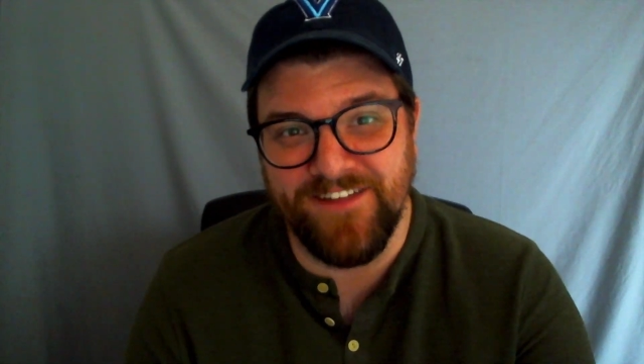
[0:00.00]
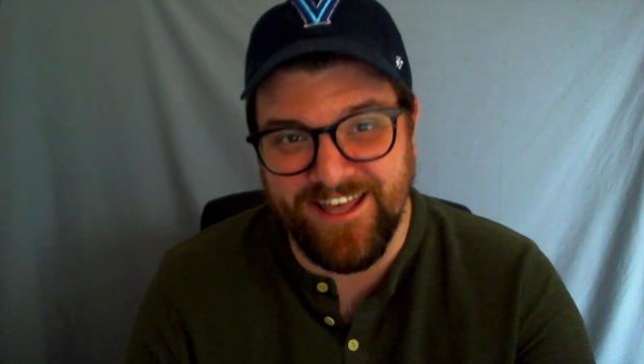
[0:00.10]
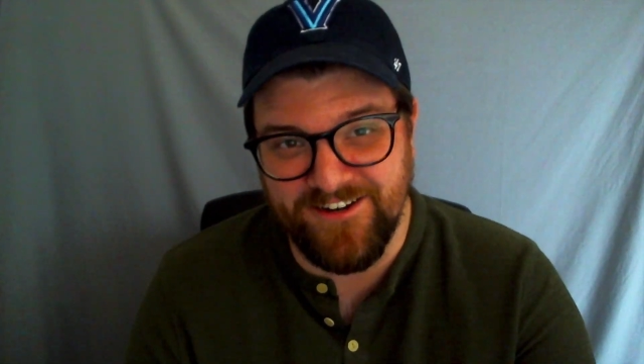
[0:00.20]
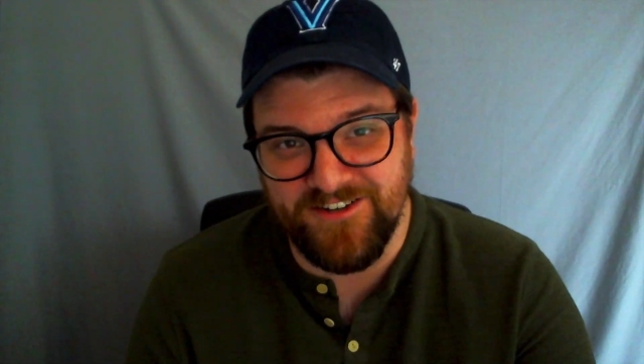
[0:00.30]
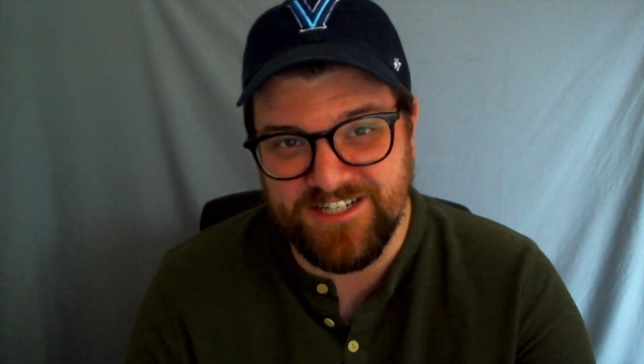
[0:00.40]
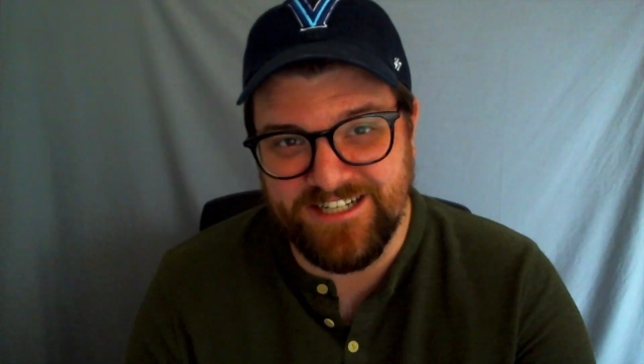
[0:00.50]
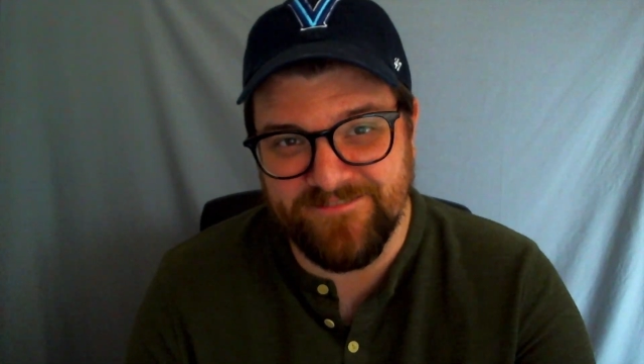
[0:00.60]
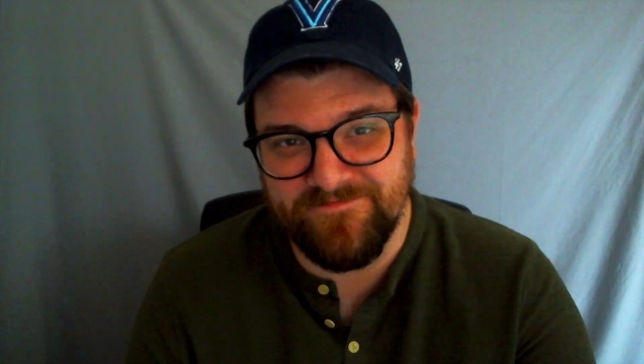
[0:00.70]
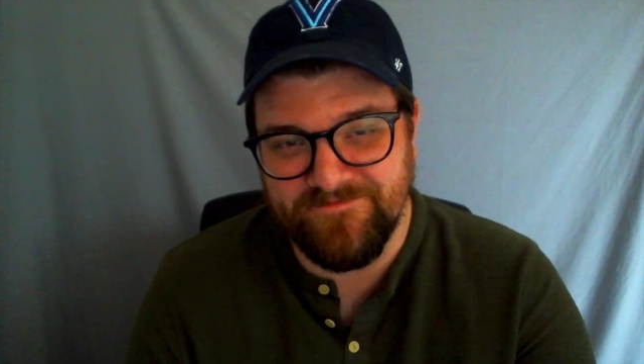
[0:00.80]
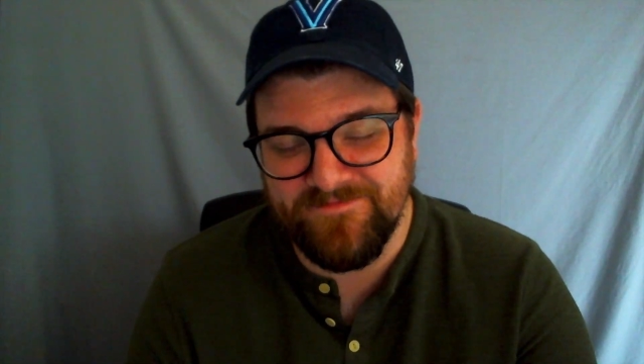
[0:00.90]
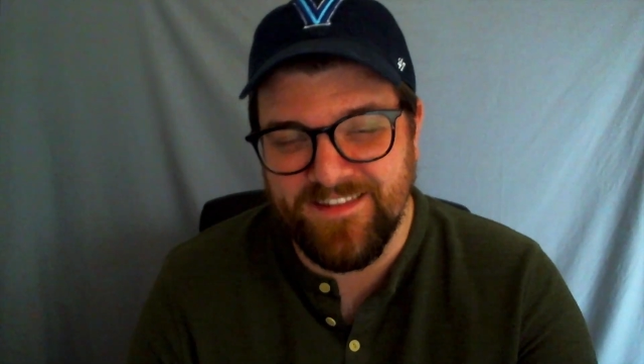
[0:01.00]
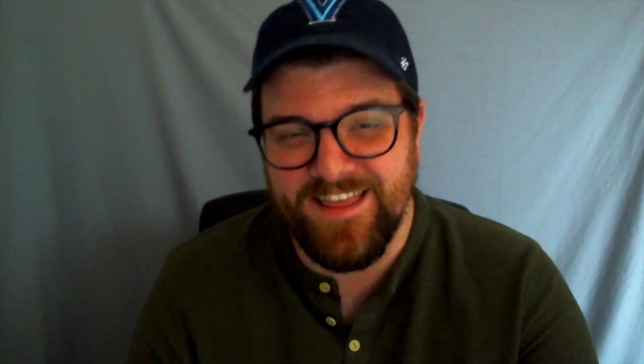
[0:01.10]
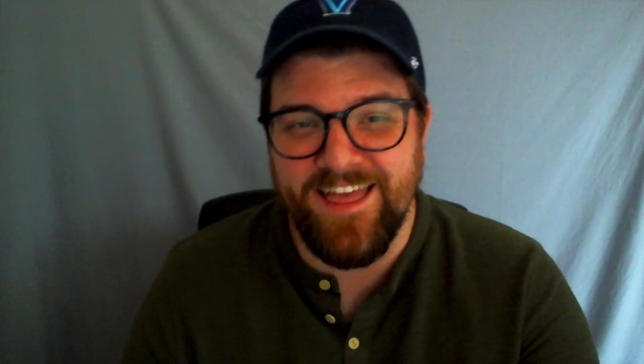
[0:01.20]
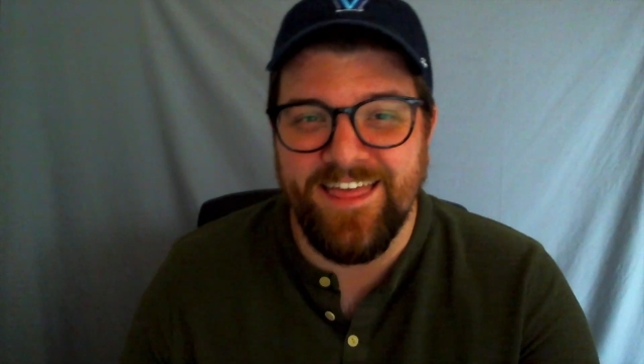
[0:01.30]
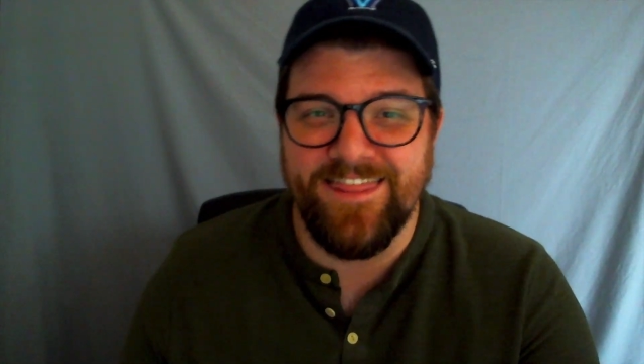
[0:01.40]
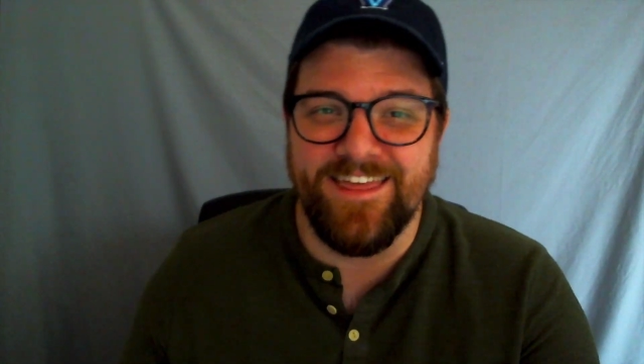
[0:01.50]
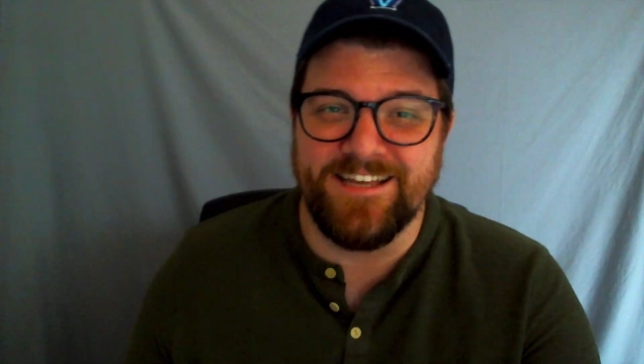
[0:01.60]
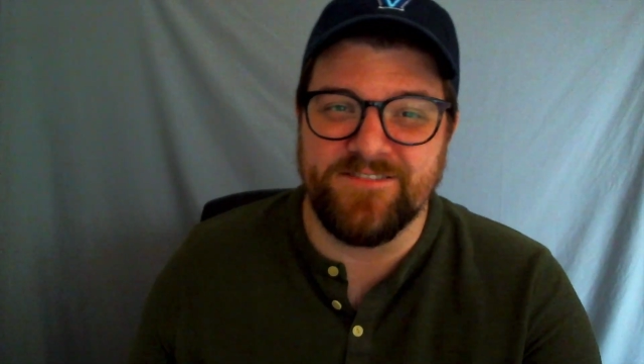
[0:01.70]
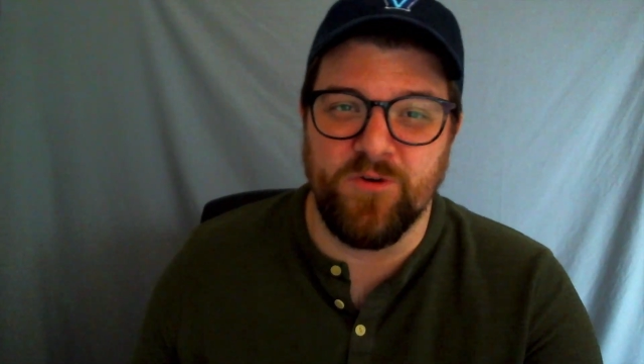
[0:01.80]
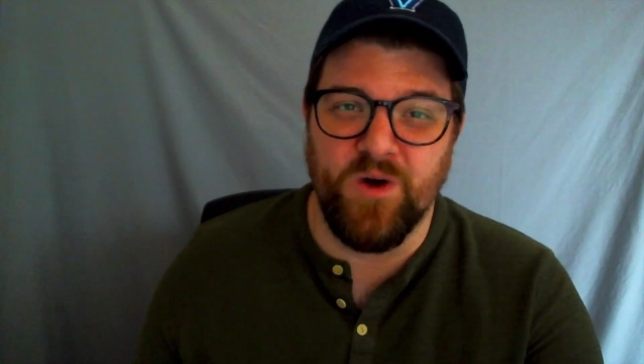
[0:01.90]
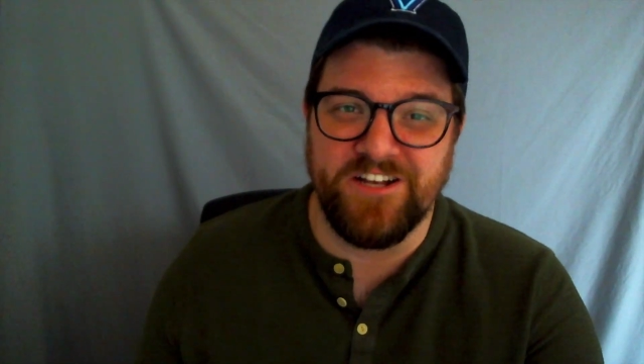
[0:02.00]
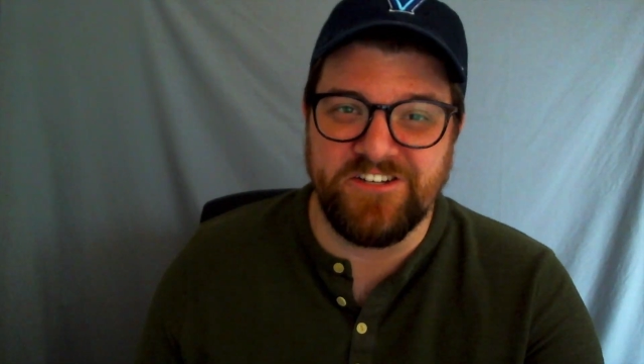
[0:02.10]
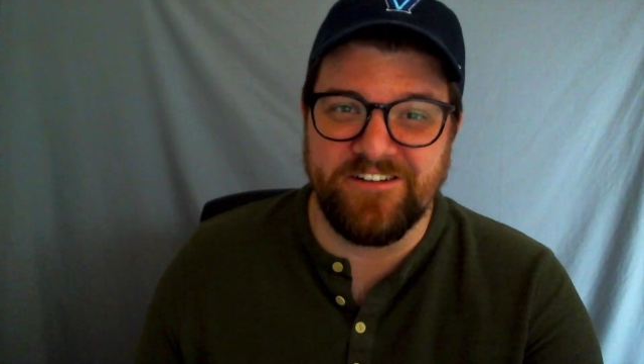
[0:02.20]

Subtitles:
energy. Thanks for watching.